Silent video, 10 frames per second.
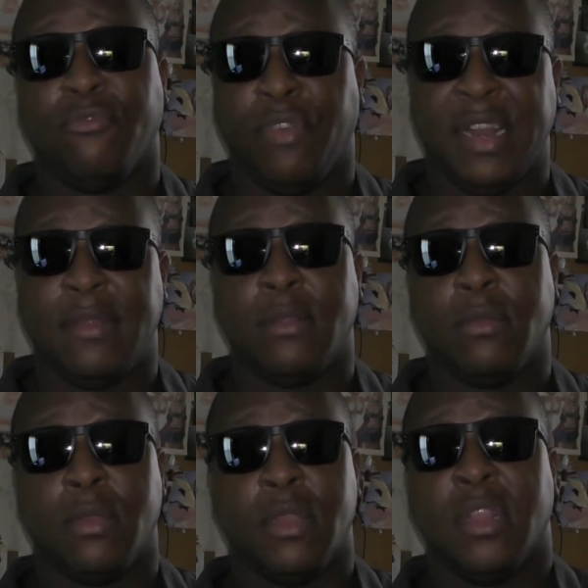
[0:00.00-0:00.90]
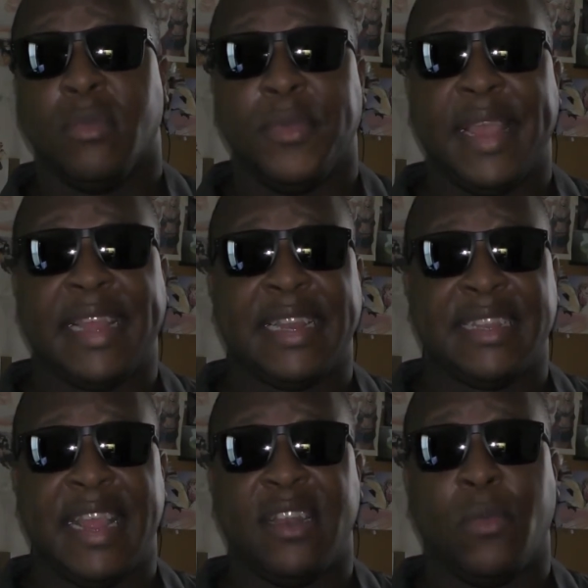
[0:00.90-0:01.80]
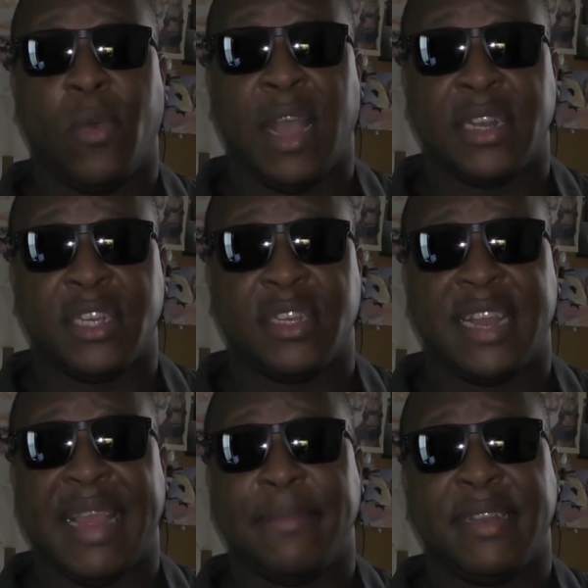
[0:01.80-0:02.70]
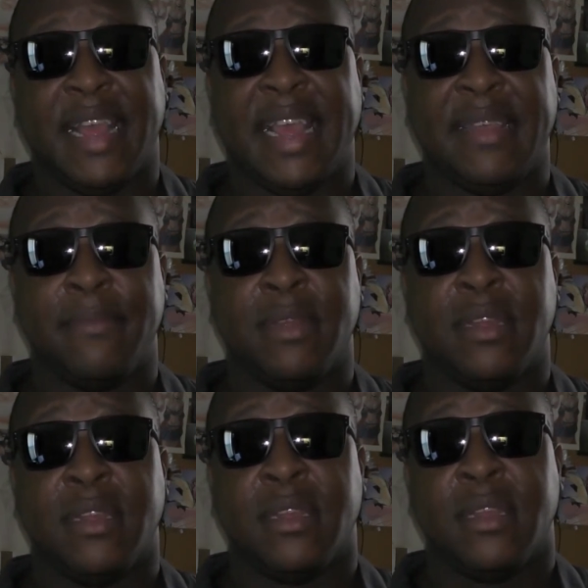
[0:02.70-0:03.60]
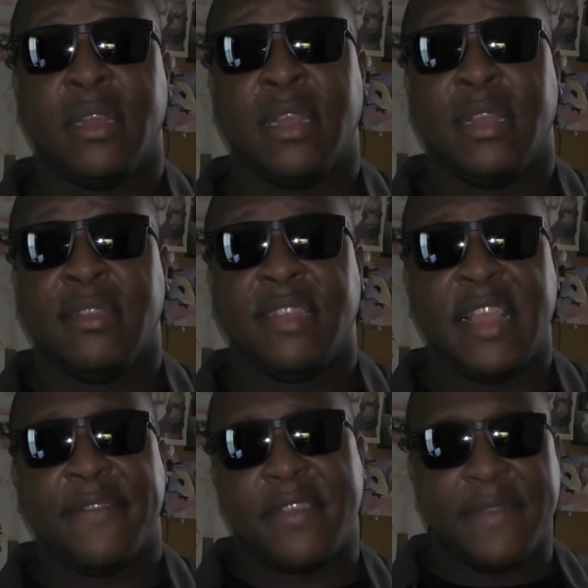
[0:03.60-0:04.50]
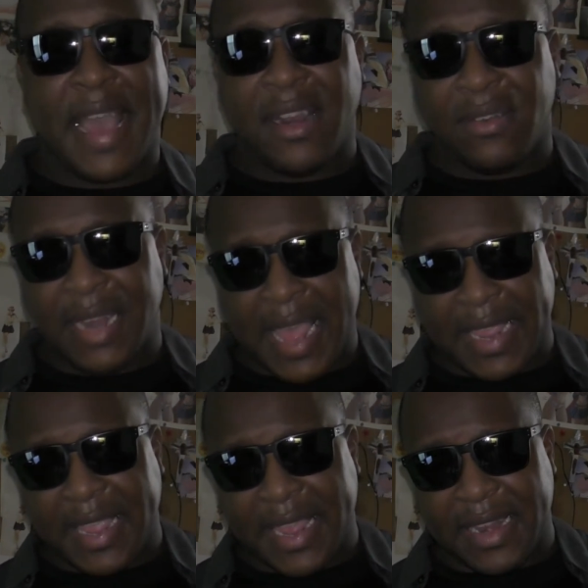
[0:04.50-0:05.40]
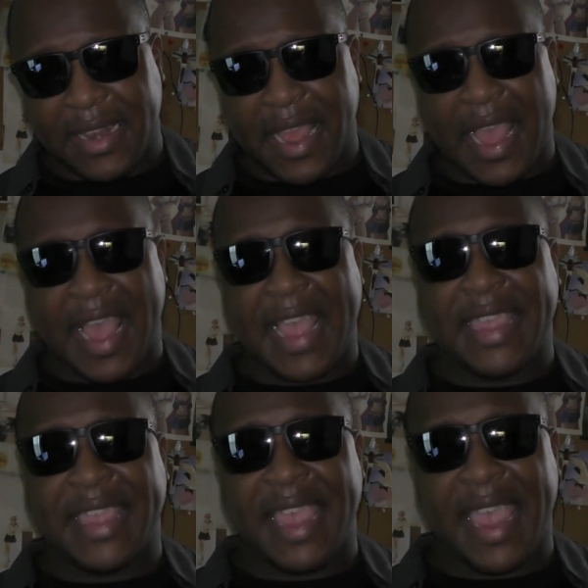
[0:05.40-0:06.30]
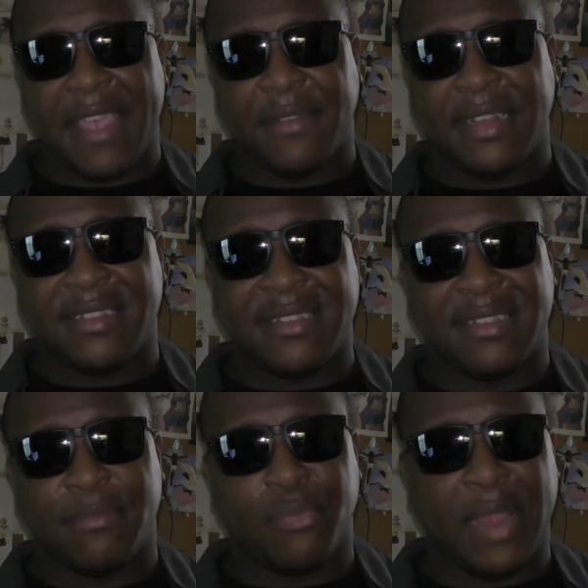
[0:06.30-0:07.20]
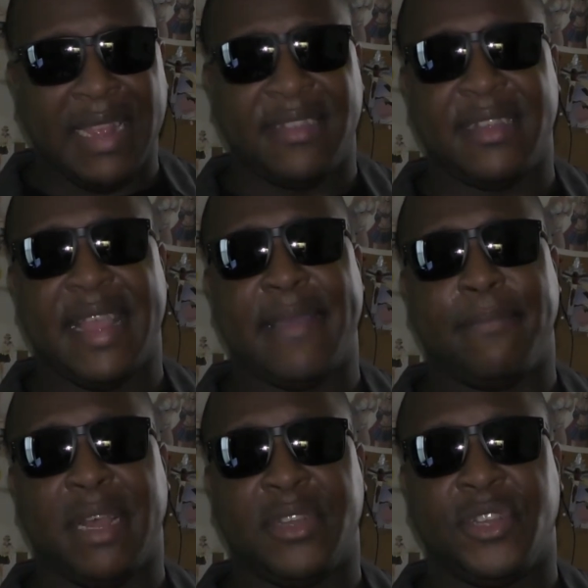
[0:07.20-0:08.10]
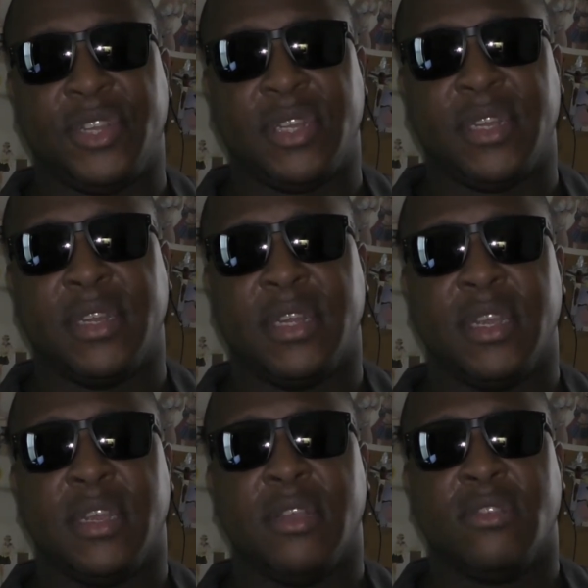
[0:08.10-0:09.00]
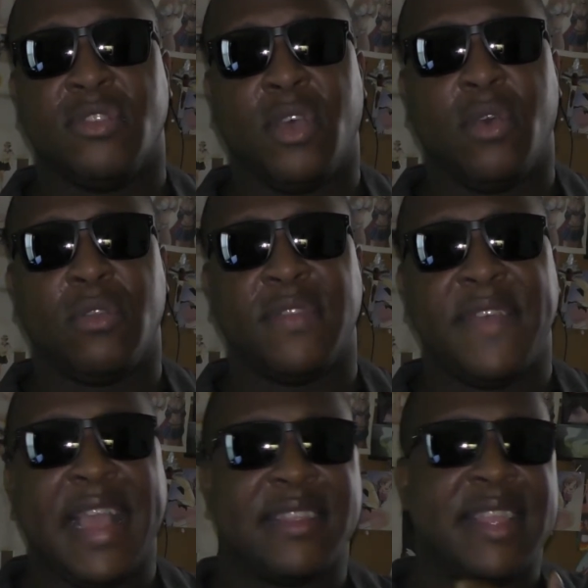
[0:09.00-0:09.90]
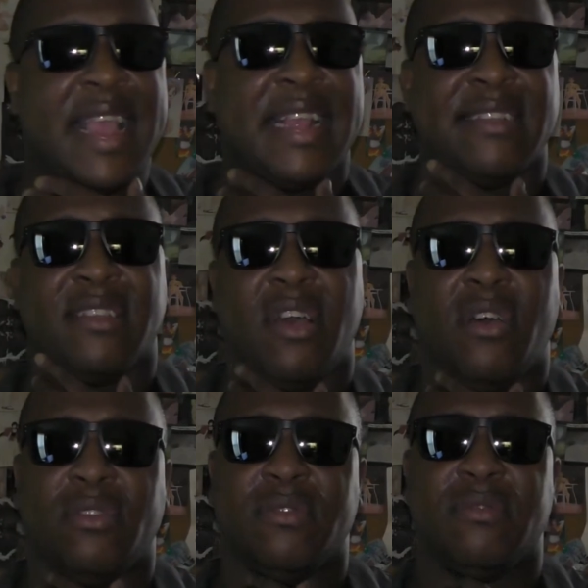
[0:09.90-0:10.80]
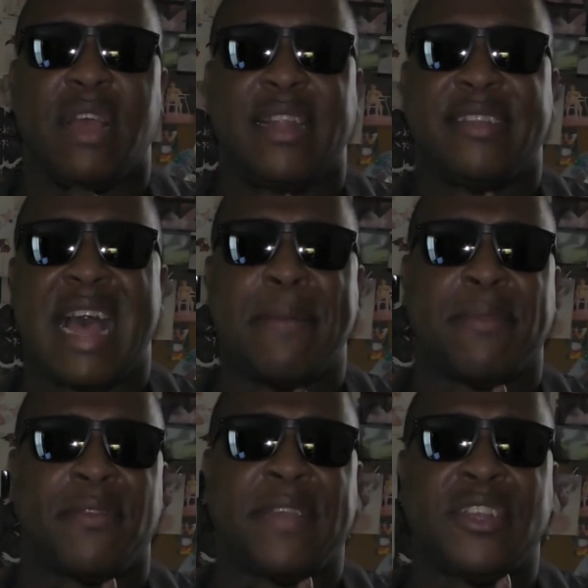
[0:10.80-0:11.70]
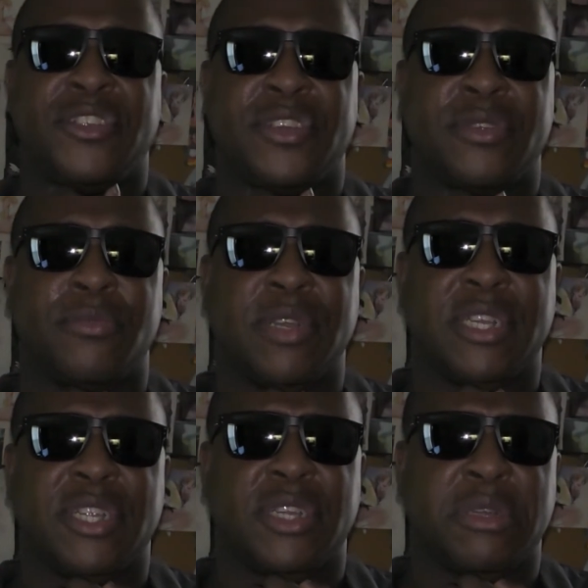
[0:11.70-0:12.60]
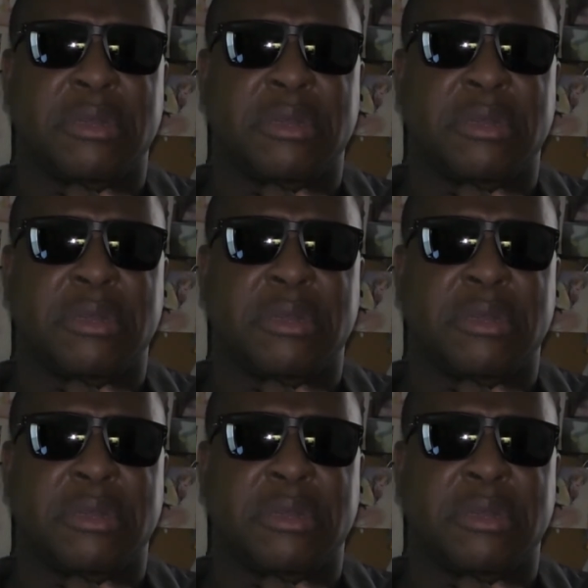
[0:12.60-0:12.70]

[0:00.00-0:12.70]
really a movie I tend to watch time to time. See, if I don't like it, I can't really praise it that much. So the fact that it's called Atomic Revenger, which